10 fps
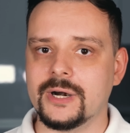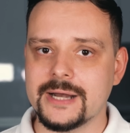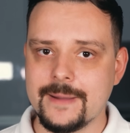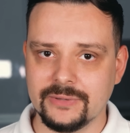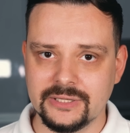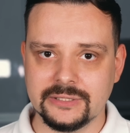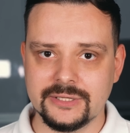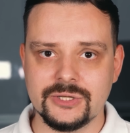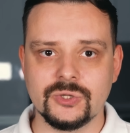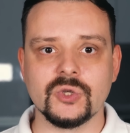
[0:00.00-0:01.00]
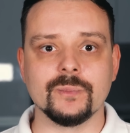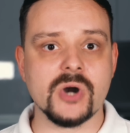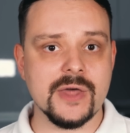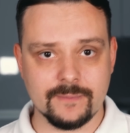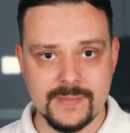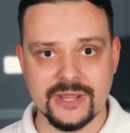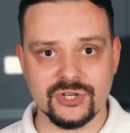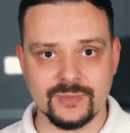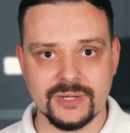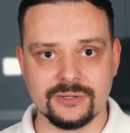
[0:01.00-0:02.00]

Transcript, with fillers: you're completely new to product management,